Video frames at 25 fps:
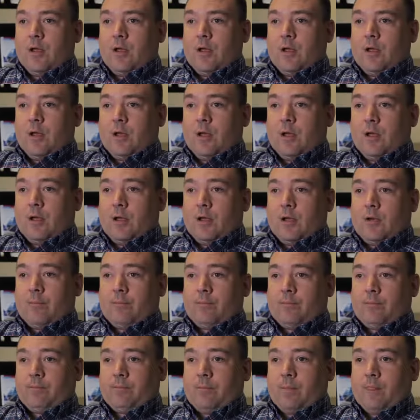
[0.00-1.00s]

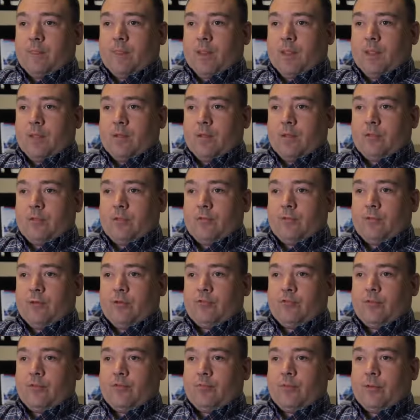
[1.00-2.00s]
First
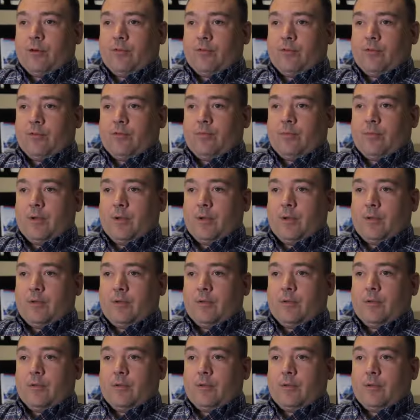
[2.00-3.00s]
responders being,
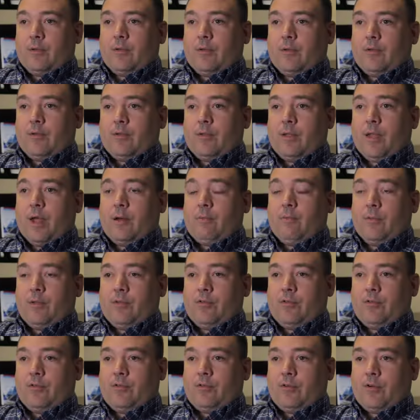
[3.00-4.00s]
the ambulance
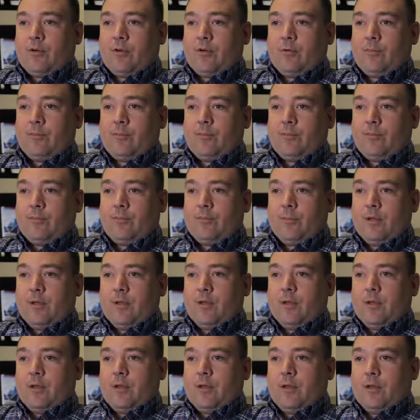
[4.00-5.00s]
has come.
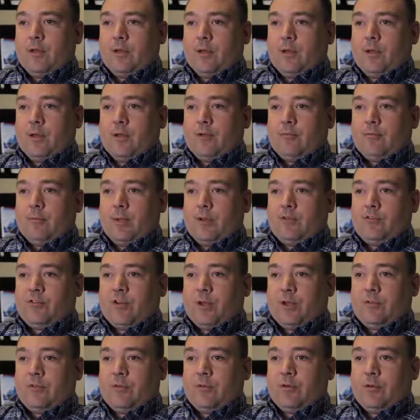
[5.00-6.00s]
I've been
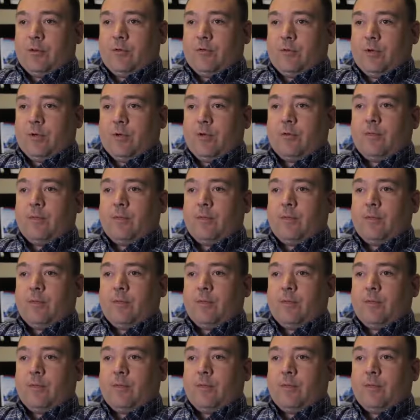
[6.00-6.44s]
checked over,